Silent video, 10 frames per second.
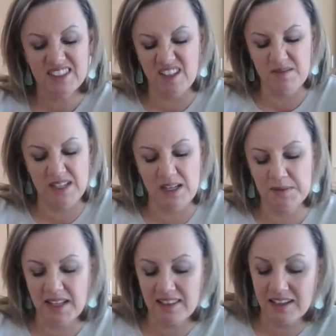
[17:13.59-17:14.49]

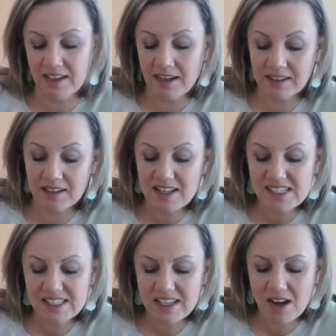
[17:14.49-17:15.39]
Sometimes I think I can
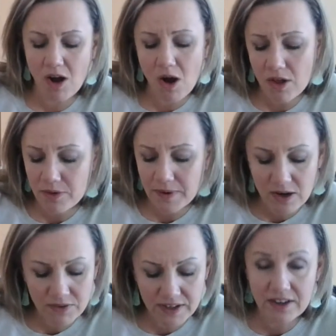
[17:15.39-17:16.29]
see all the way
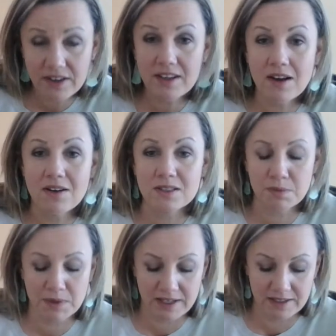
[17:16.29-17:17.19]
over here to y'all's
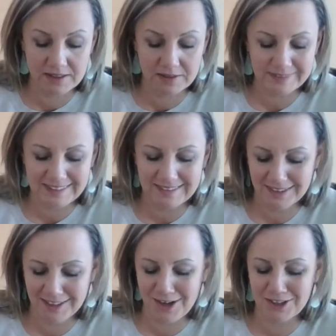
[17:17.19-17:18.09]
place.
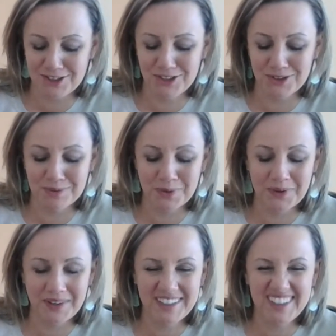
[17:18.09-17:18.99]
Aw, shoot,
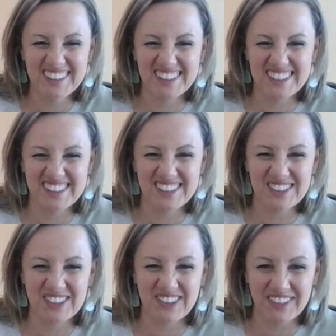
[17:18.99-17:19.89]
boy, you're a
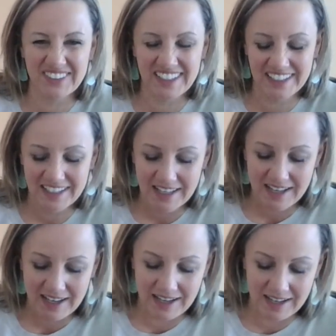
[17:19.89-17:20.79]
story,
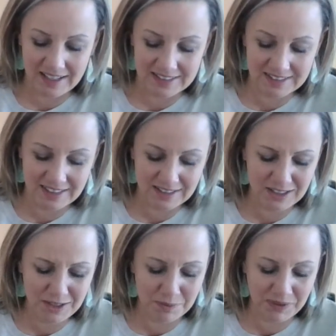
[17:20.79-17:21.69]
I said.
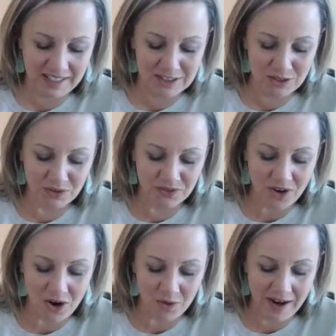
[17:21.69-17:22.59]
You're a place too
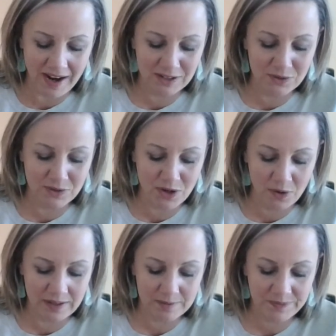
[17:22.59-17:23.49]
far away and you know
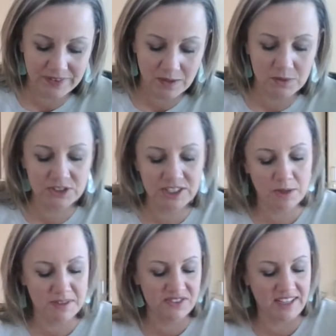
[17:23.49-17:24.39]
it. Well,
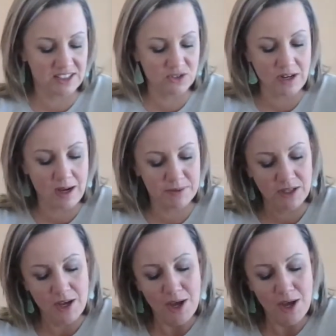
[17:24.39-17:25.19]
Jeremy's face dropped.